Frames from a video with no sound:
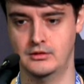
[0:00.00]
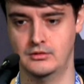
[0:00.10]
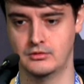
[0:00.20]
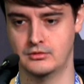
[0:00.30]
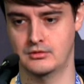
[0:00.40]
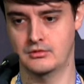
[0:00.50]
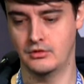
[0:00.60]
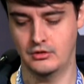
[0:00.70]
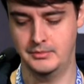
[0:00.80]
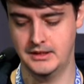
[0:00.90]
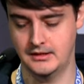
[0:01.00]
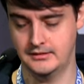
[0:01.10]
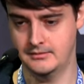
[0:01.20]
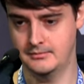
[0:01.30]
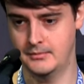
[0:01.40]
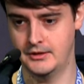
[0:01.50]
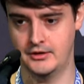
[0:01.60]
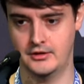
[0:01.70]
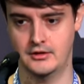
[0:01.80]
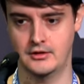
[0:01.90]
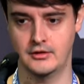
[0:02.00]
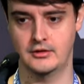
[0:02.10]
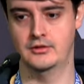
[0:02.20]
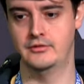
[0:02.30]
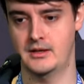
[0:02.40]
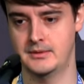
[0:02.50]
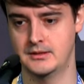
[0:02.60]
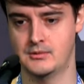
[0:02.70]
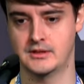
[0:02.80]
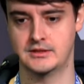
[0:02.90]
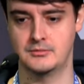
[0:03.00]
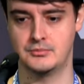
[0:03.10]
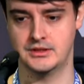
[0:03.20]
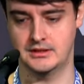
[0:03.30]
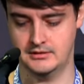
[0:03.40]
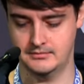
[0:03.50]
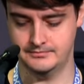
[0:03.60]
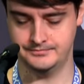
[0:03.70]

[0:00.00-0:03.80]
we looked a bit at, but the vulnerability was not present.